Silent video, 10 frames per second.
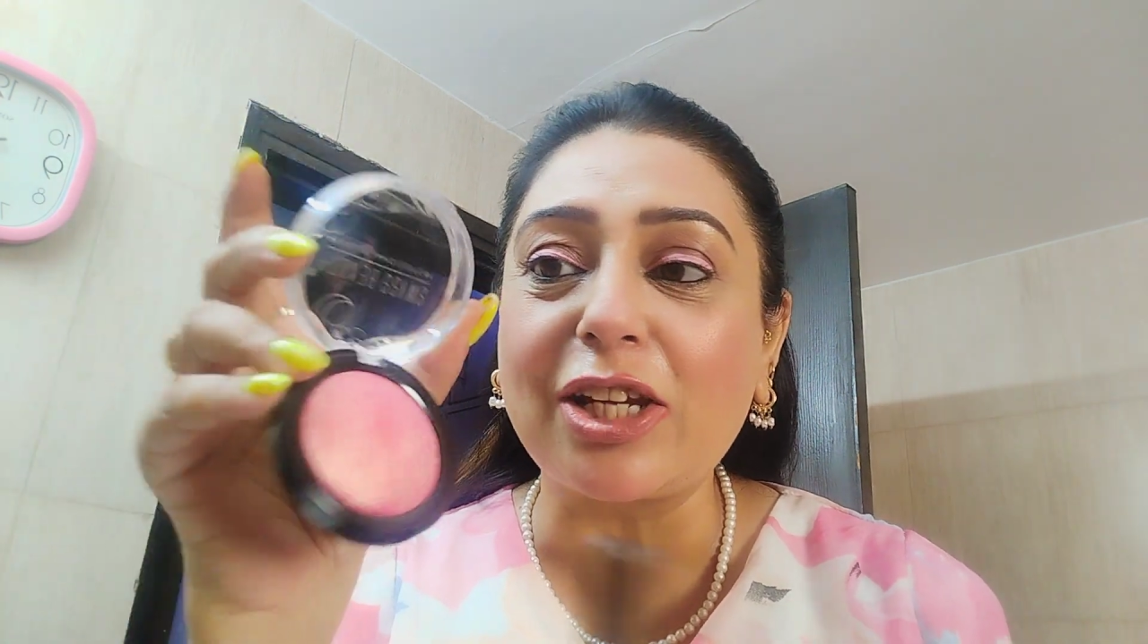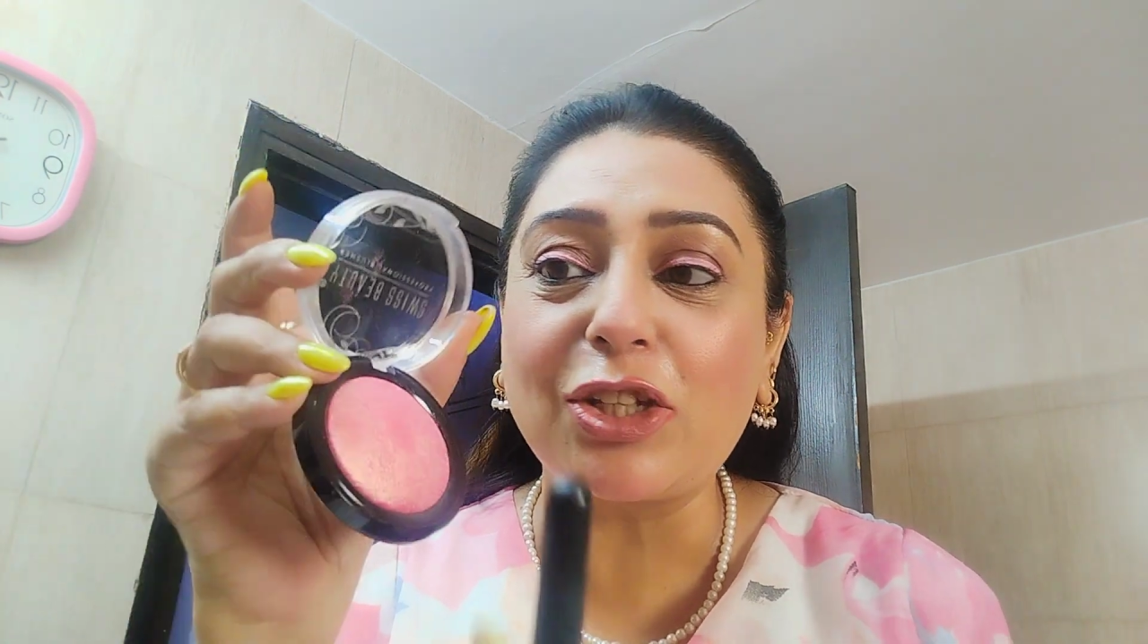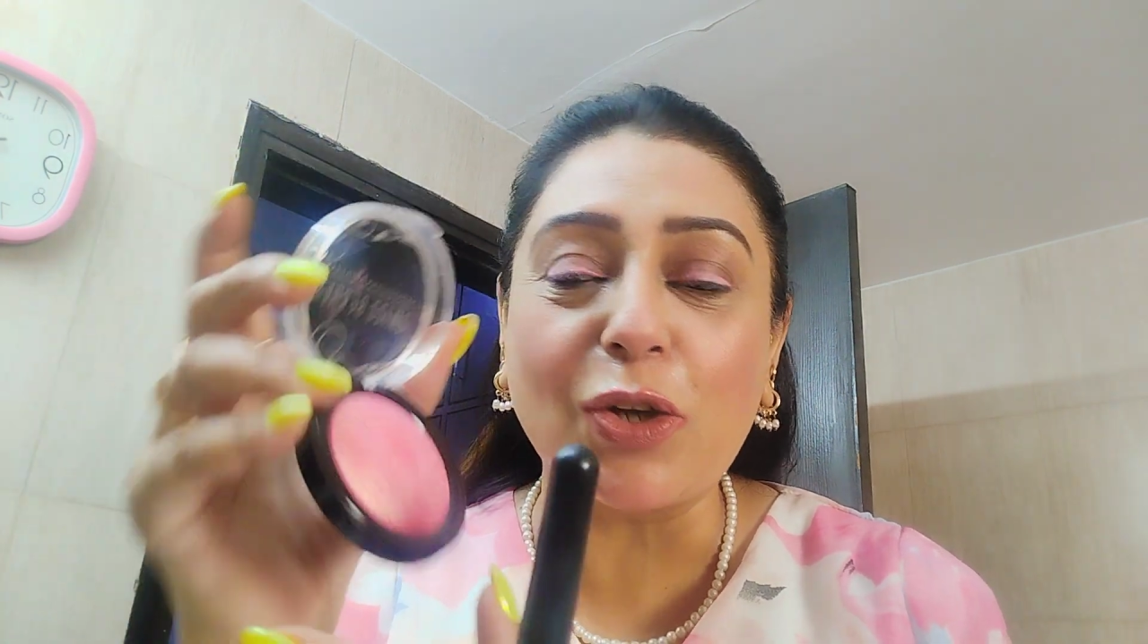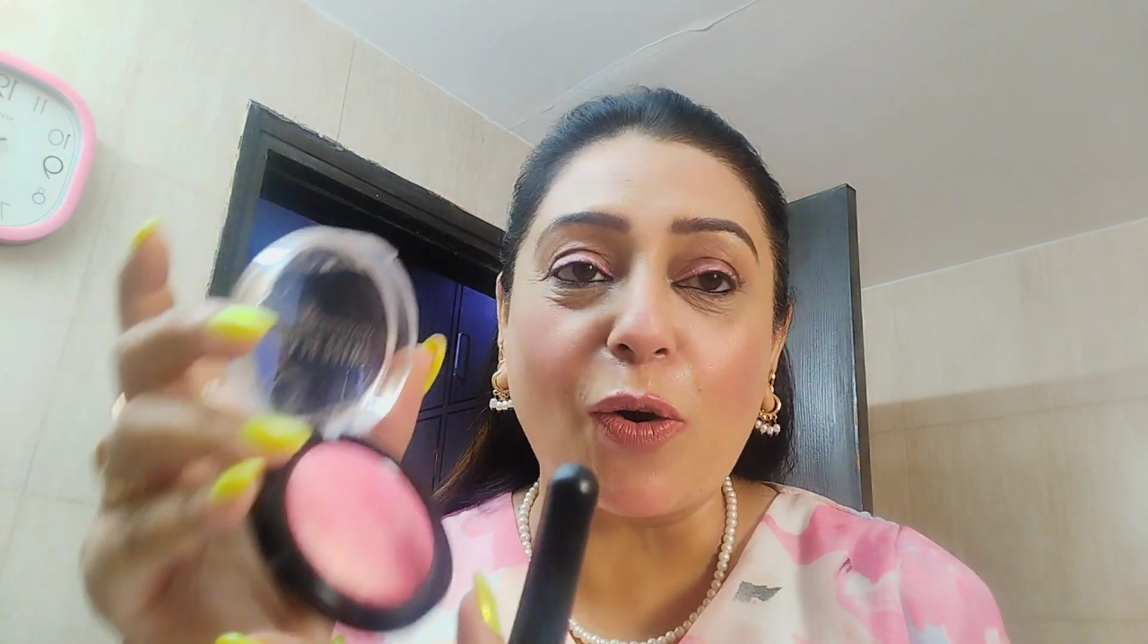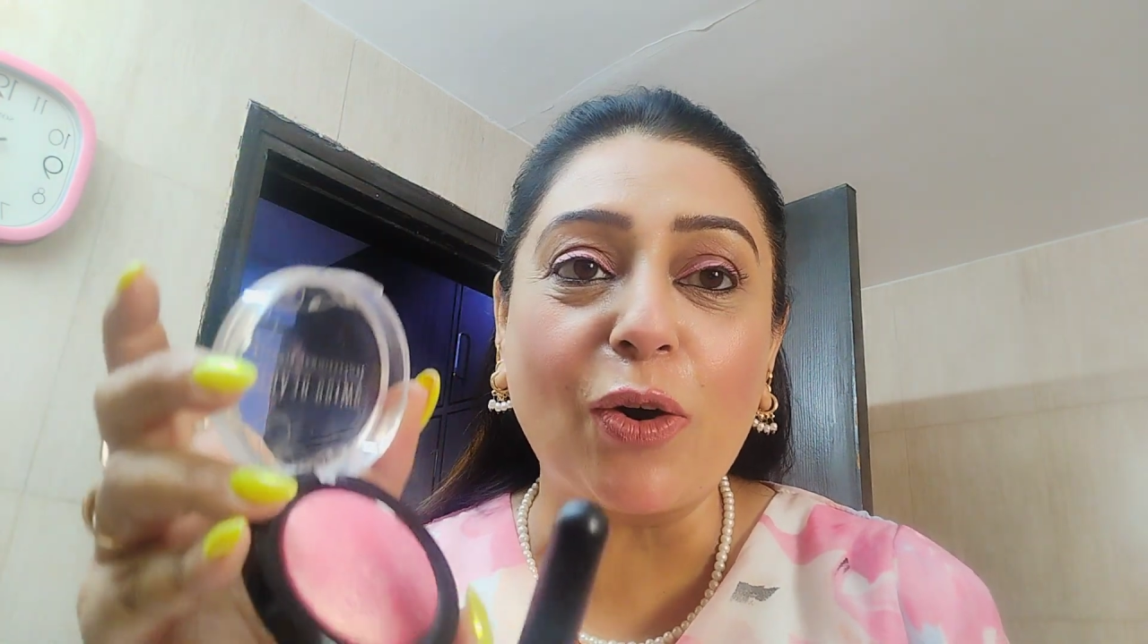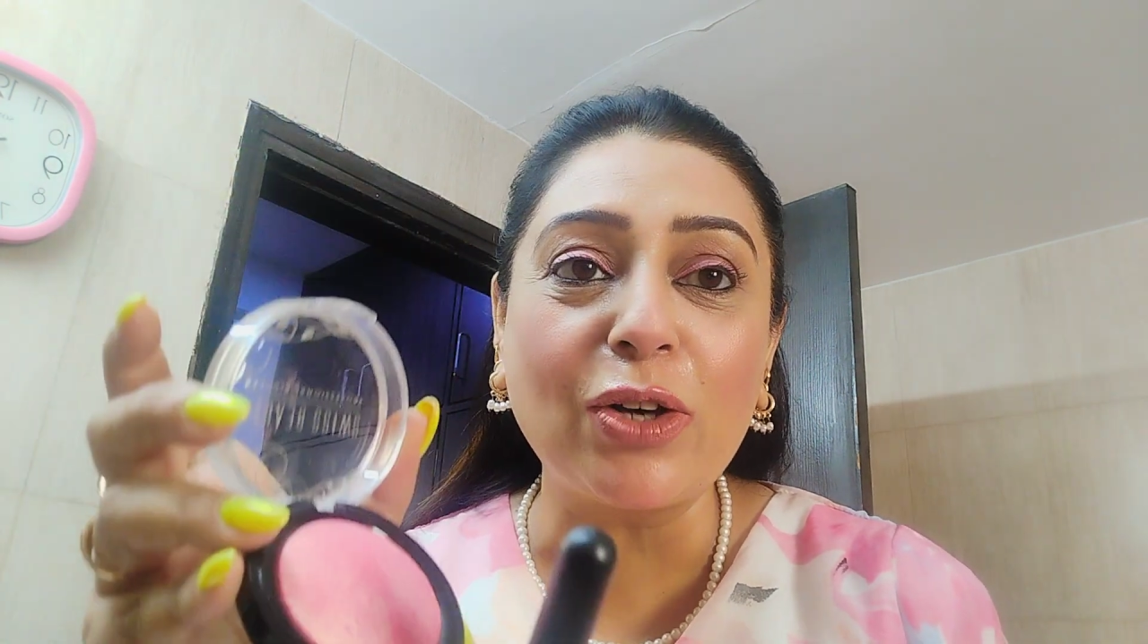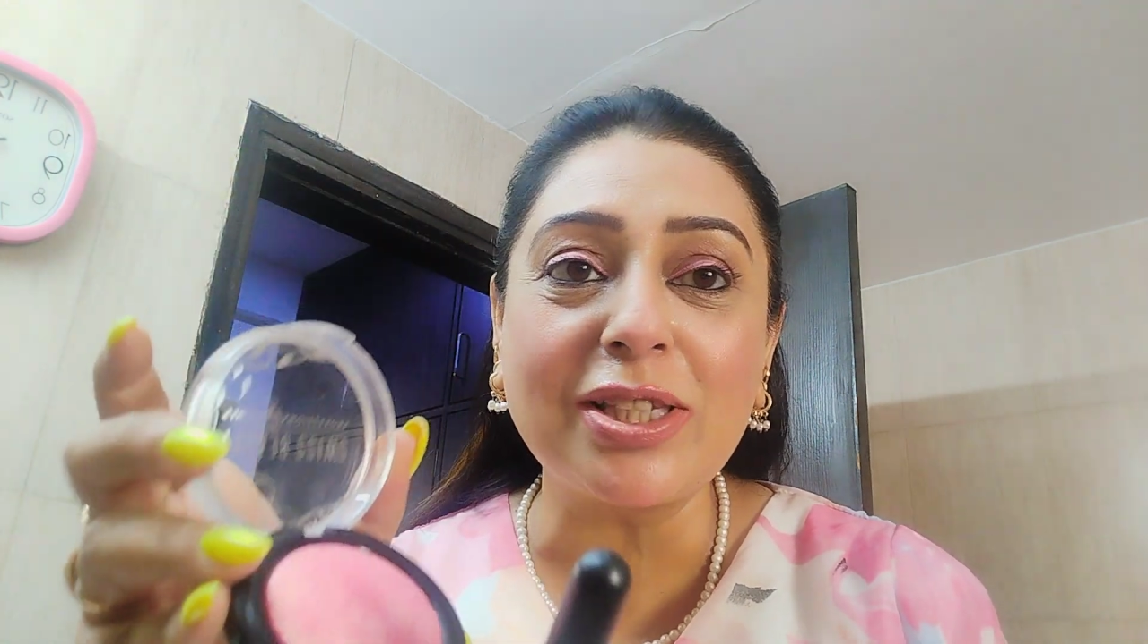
yours